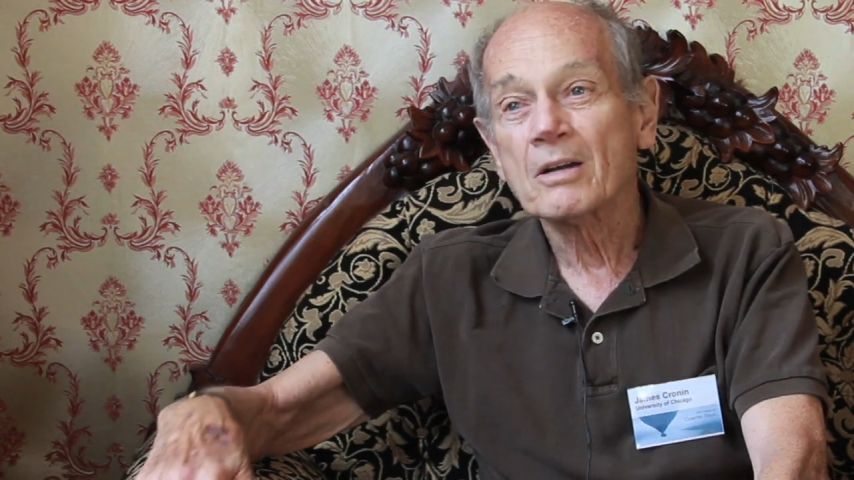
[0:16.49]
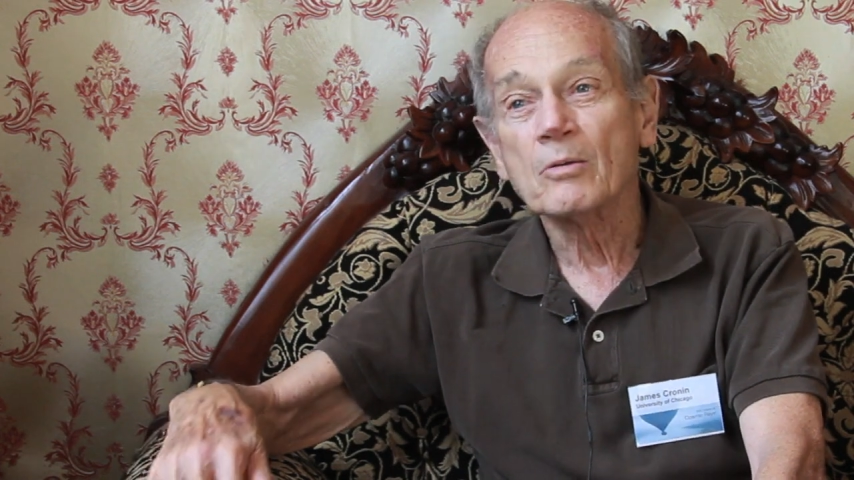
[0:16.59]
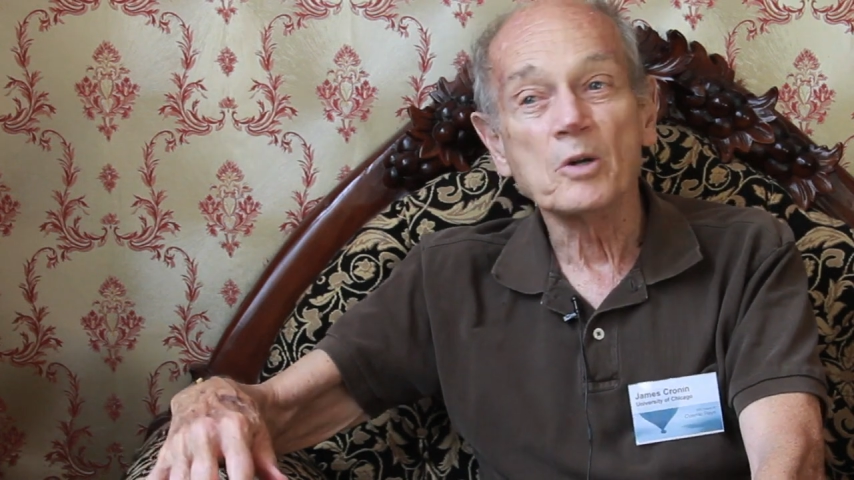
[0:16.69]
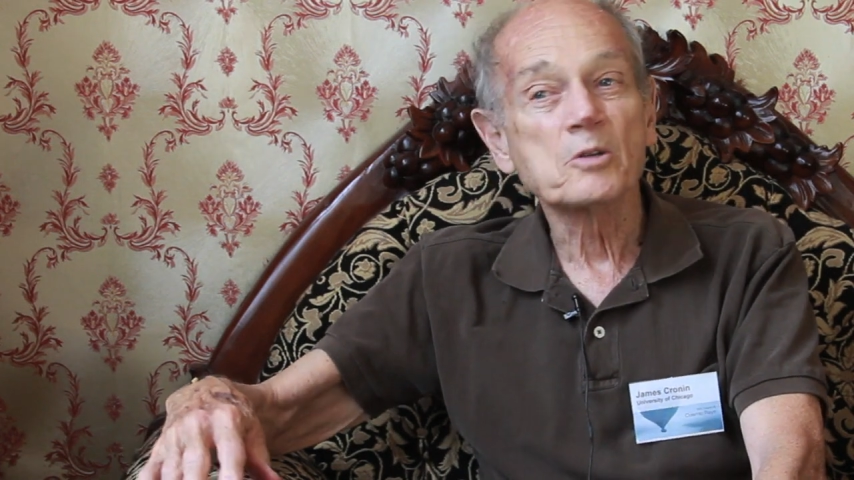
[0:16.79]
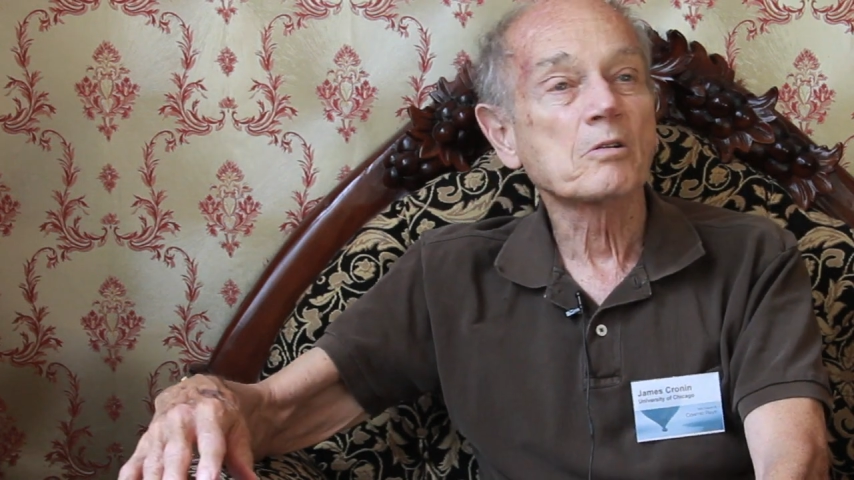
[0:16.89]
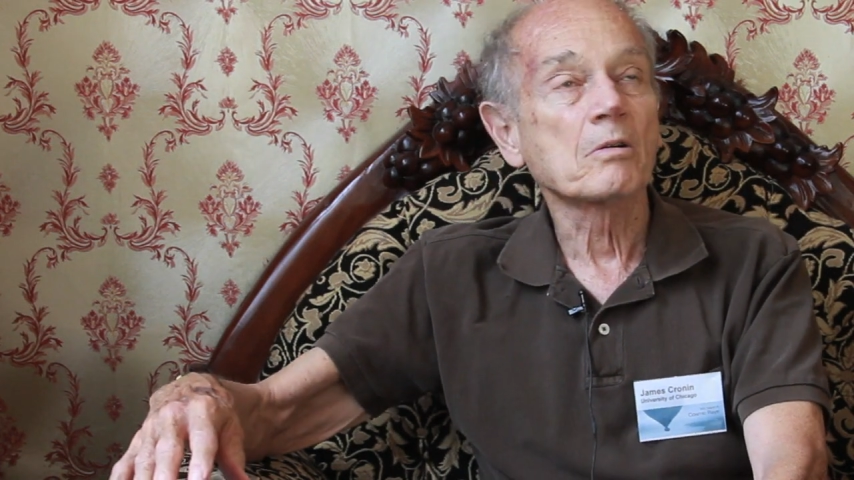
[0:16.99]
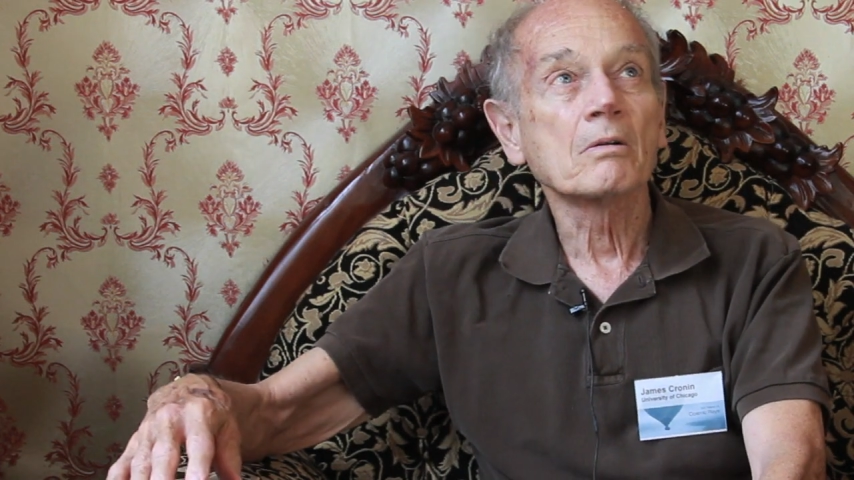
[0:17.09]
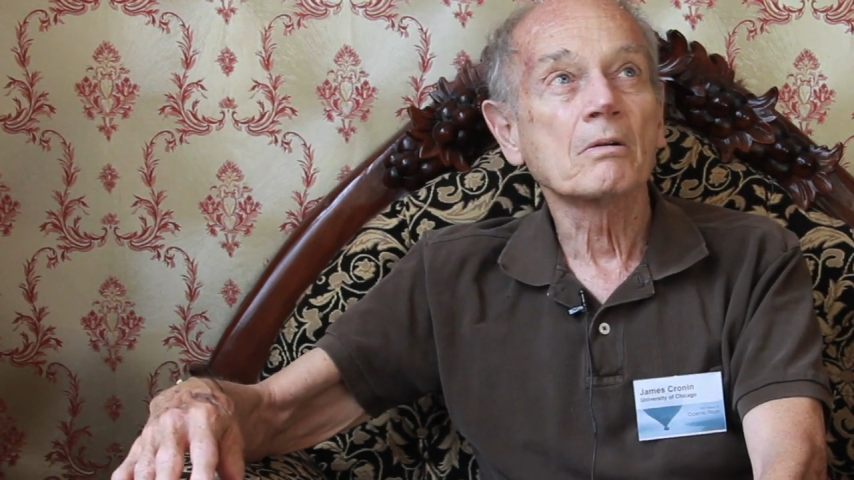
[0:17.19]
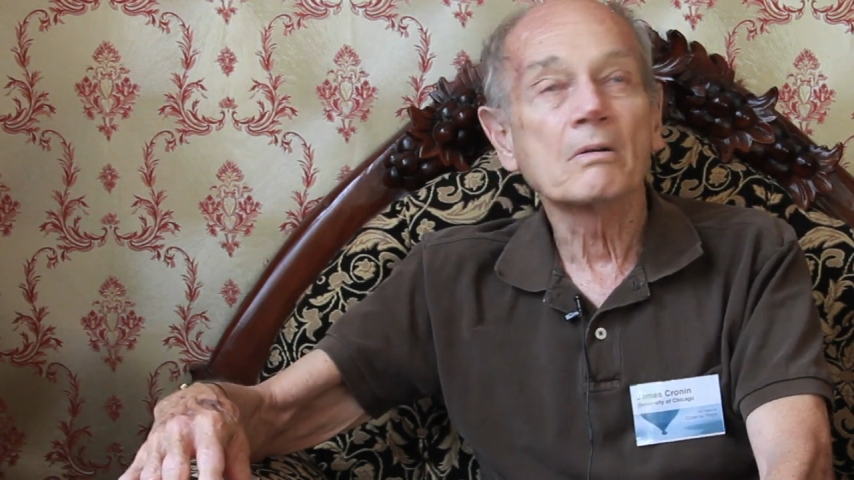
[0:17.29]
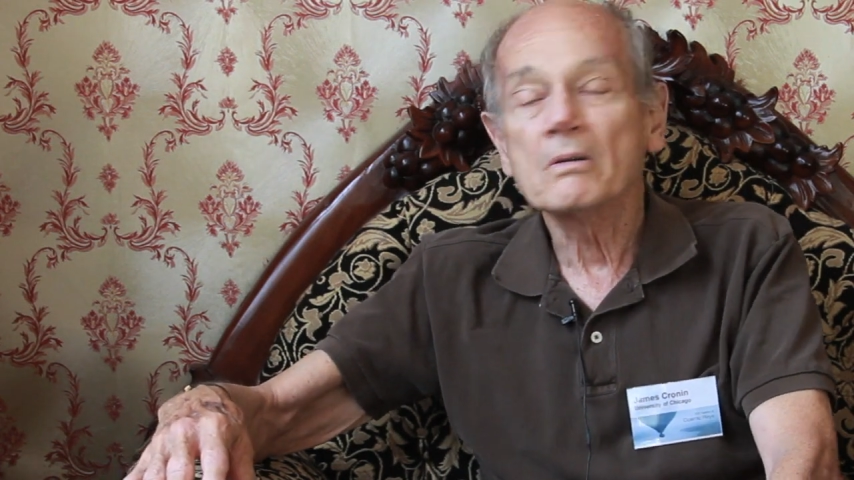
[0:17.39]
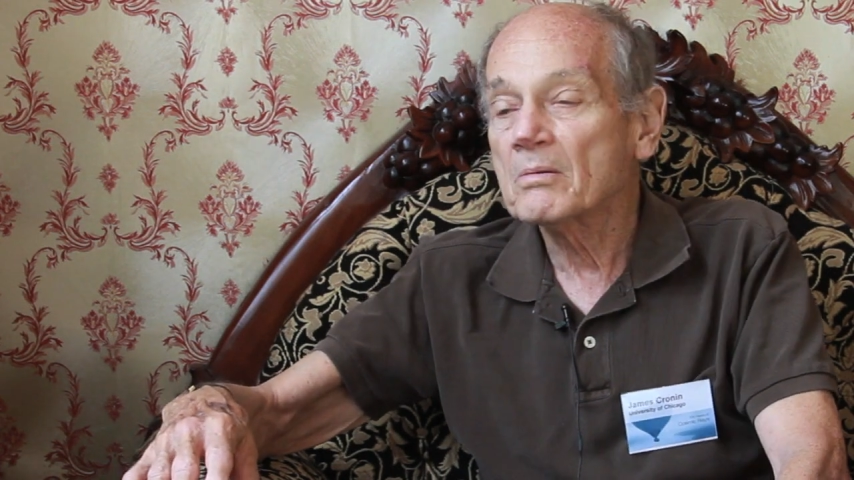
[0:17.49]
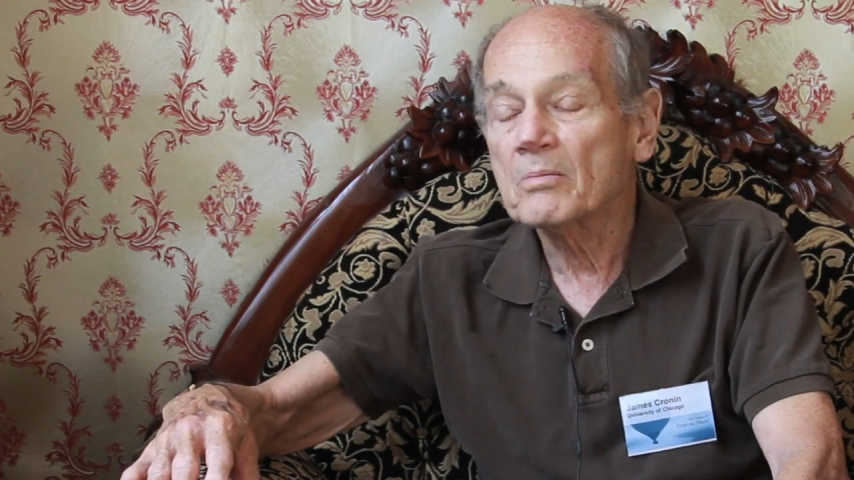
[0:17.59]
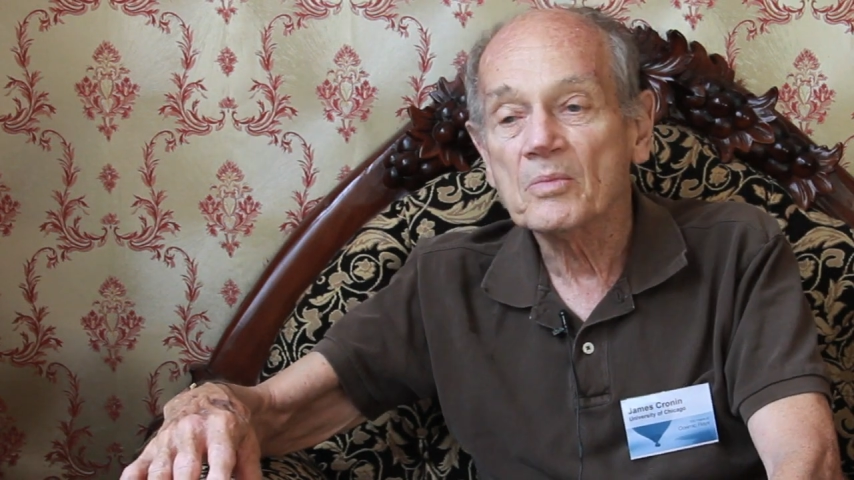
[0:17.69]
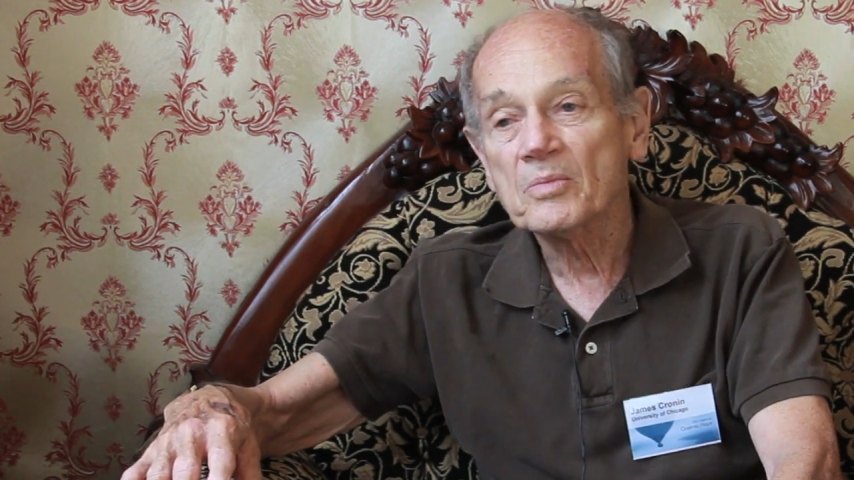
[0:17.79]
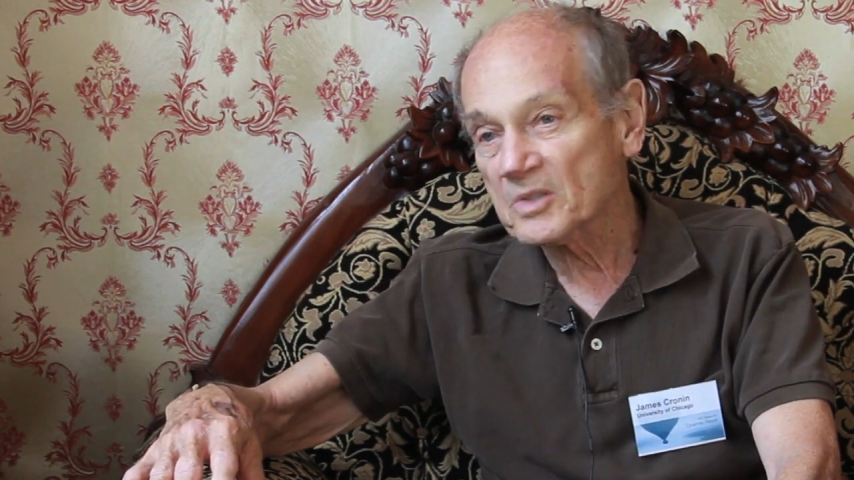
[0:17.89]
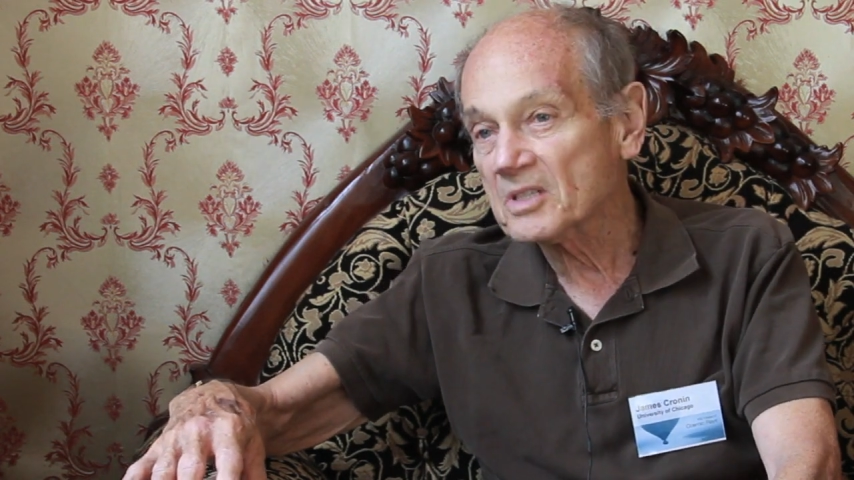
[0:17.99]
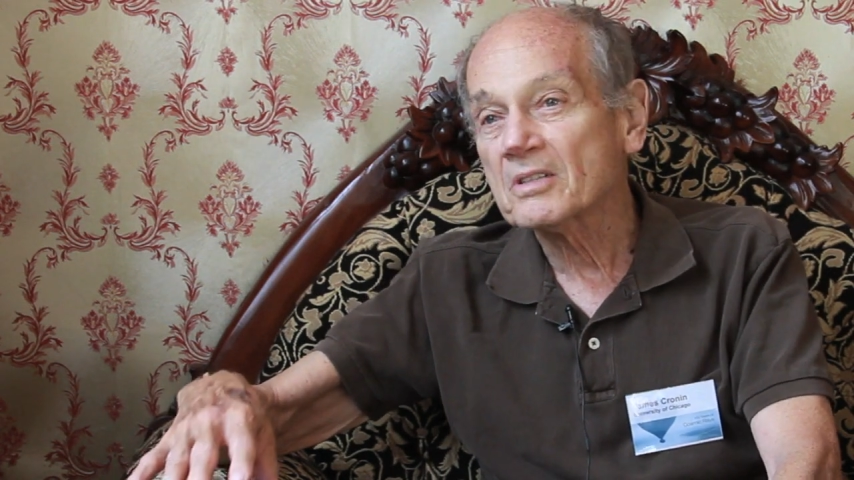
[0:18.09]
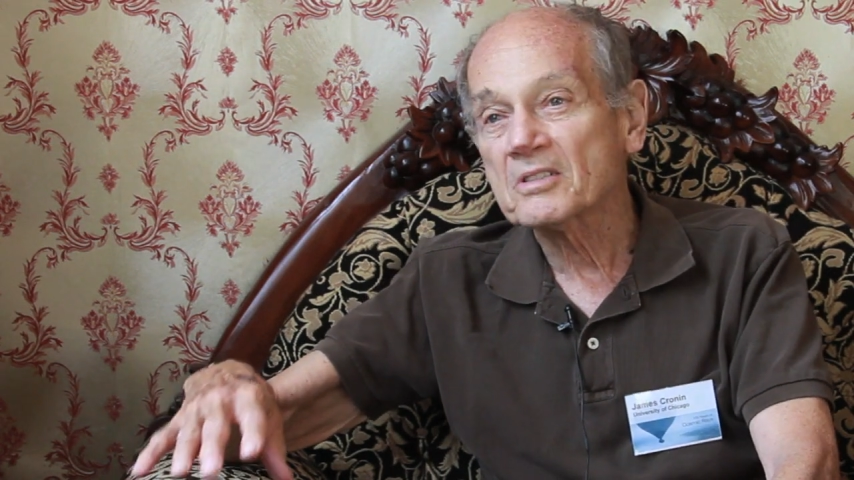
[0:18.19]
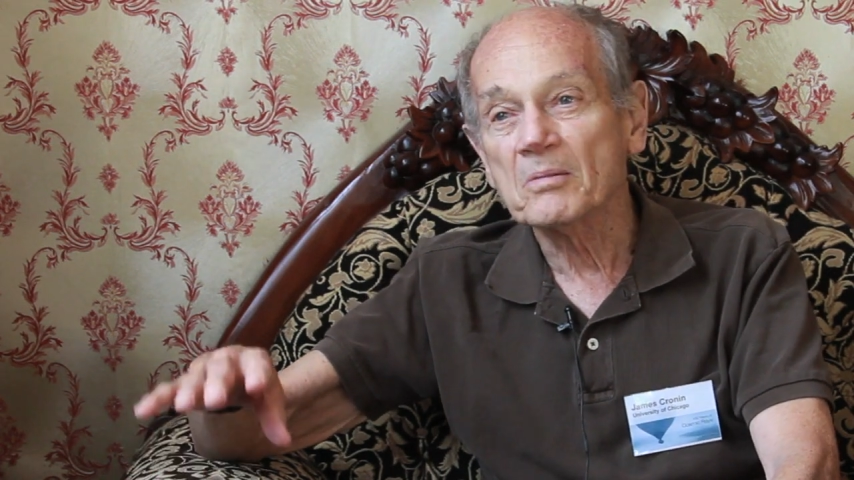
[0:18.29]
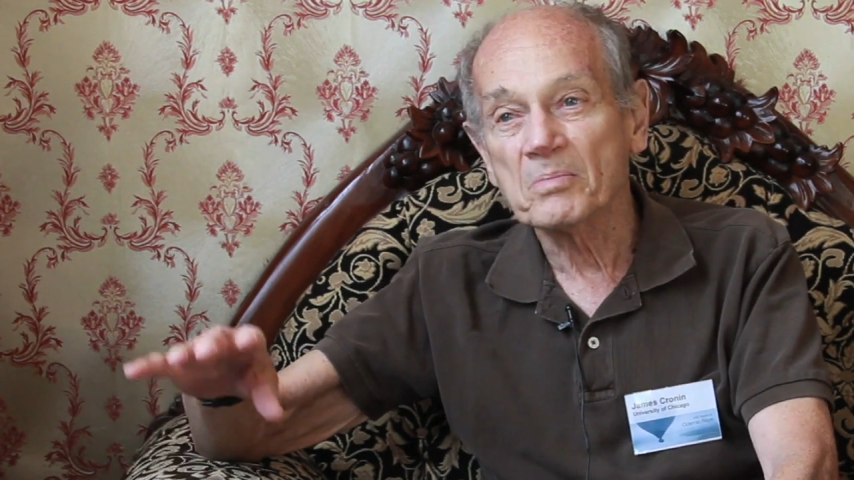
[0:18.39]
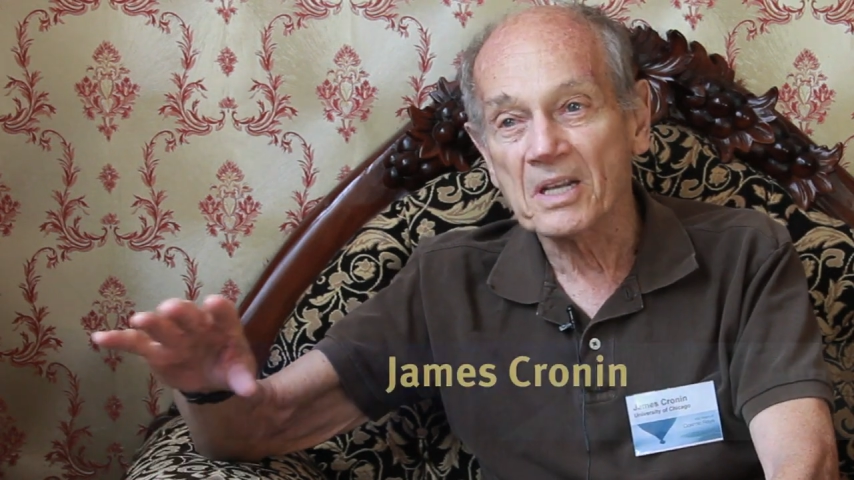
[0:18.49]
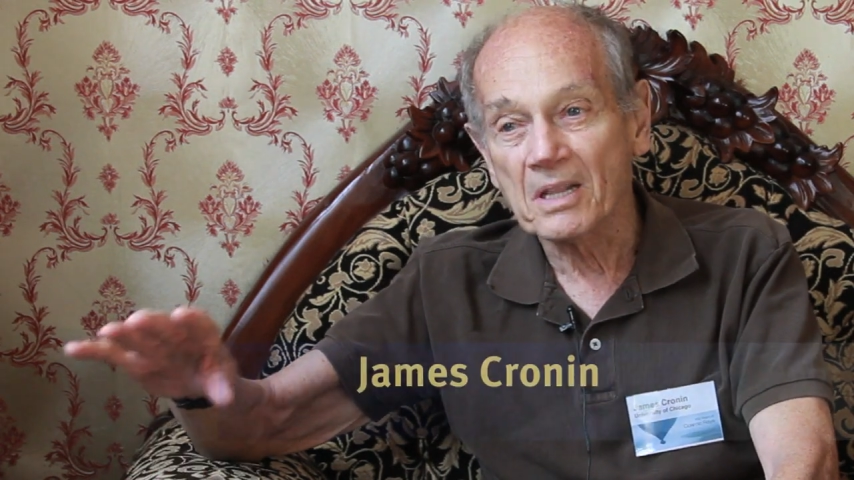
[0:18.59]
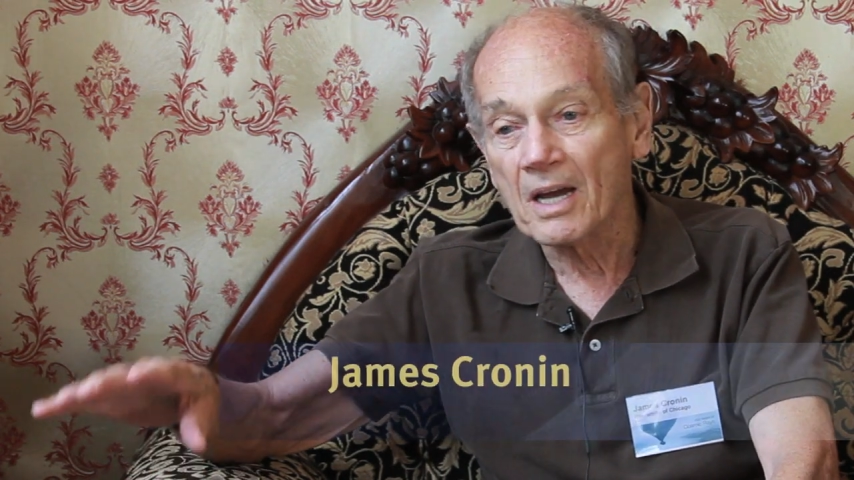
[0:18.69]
which are something